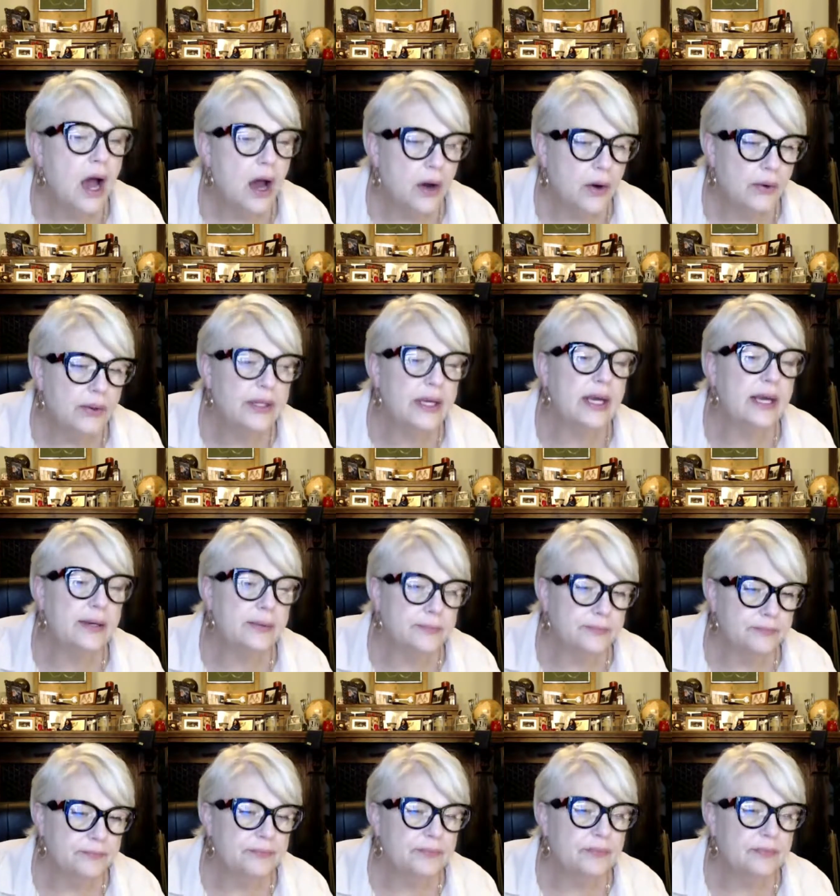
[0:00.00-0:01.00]
Okay.
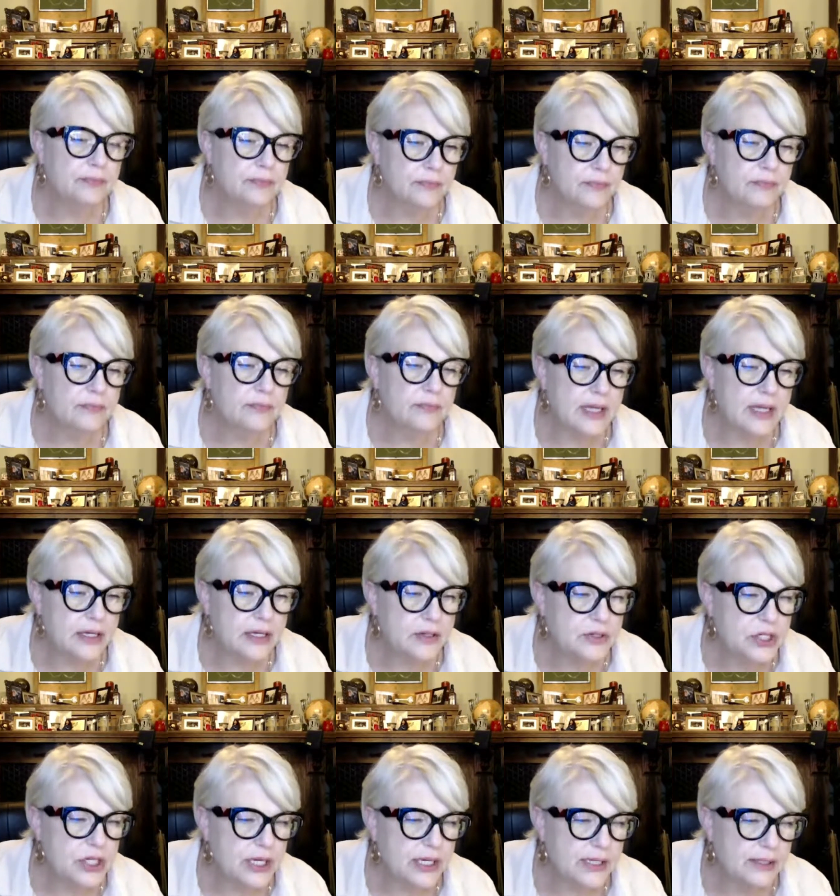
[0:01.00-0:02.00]
Thank you,
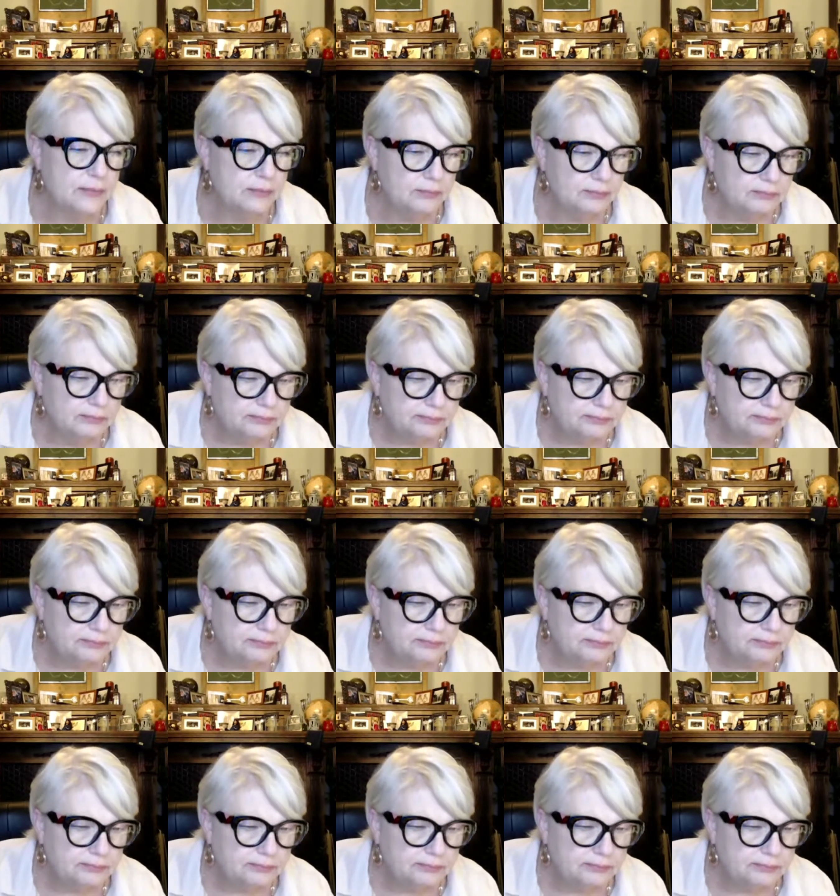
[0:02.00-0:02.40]
Shannon.